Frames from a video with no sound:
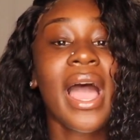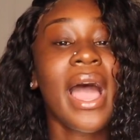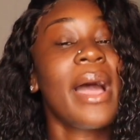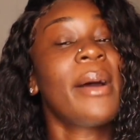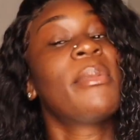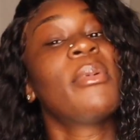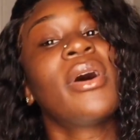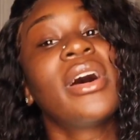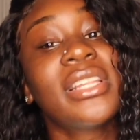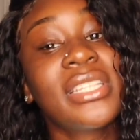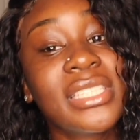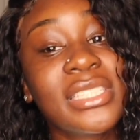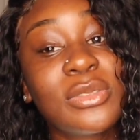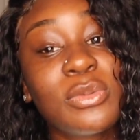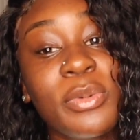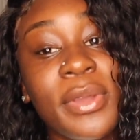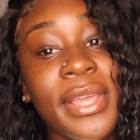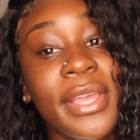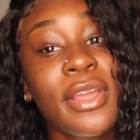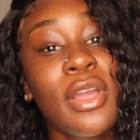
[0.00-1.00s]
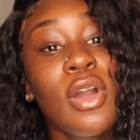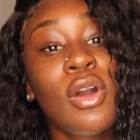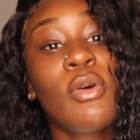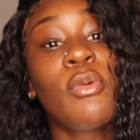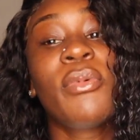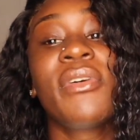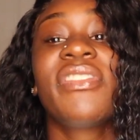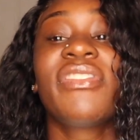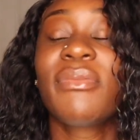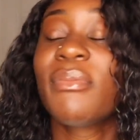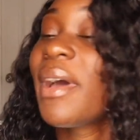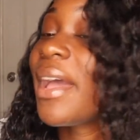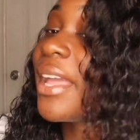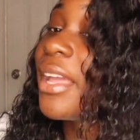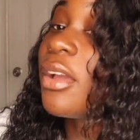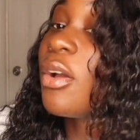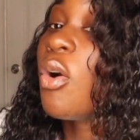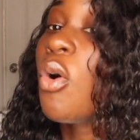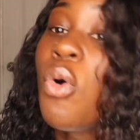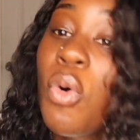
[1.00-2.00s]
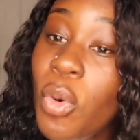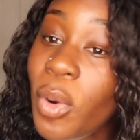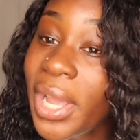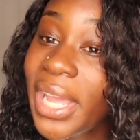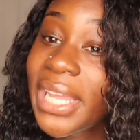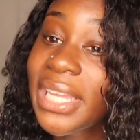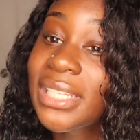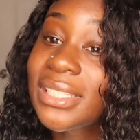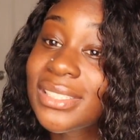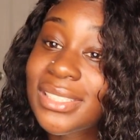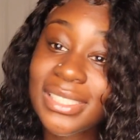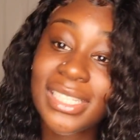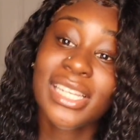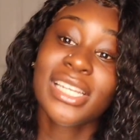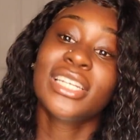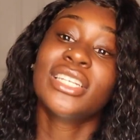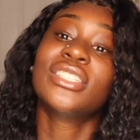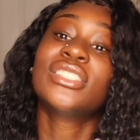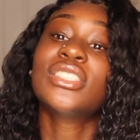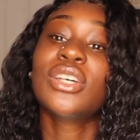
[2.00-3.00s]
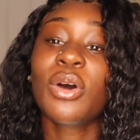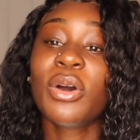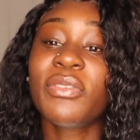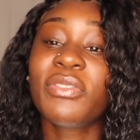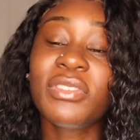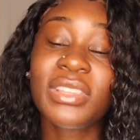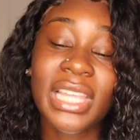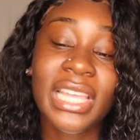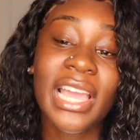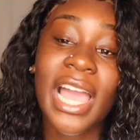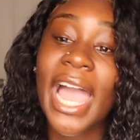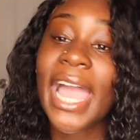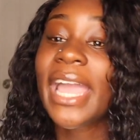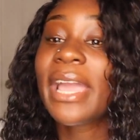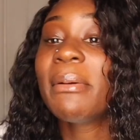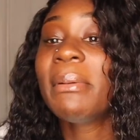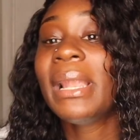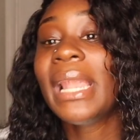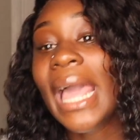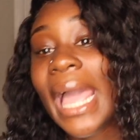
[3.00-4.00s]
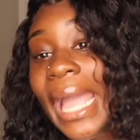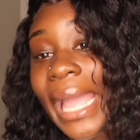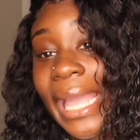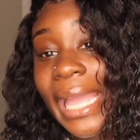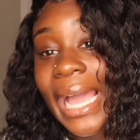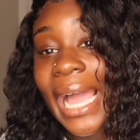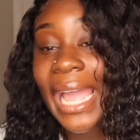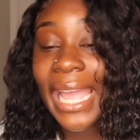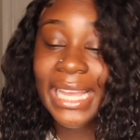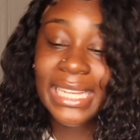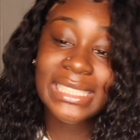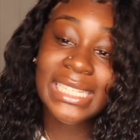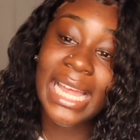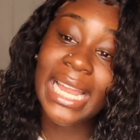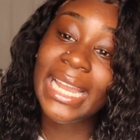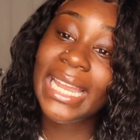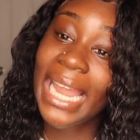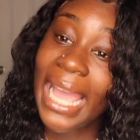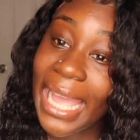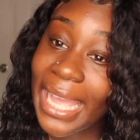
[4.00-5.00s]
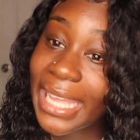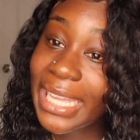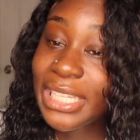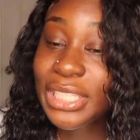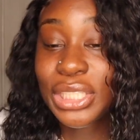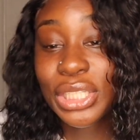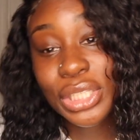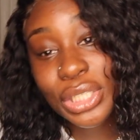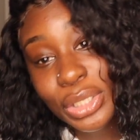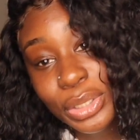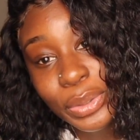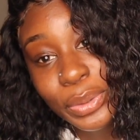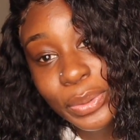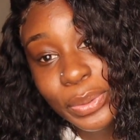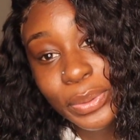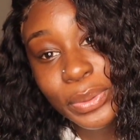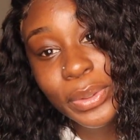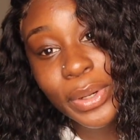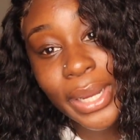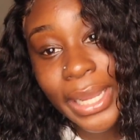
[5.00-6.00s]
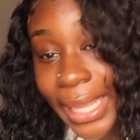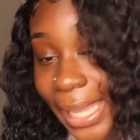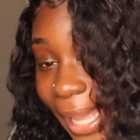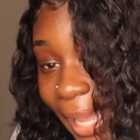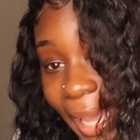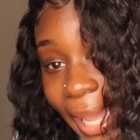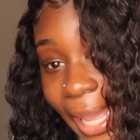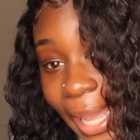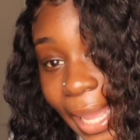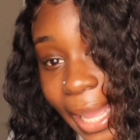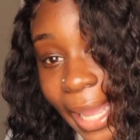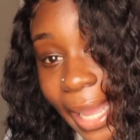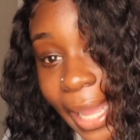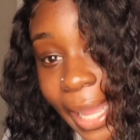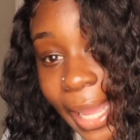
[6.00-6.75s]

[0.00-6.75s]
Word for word: I bought this wig with my coins. So if you think I am lying, I is not lying to you, okay?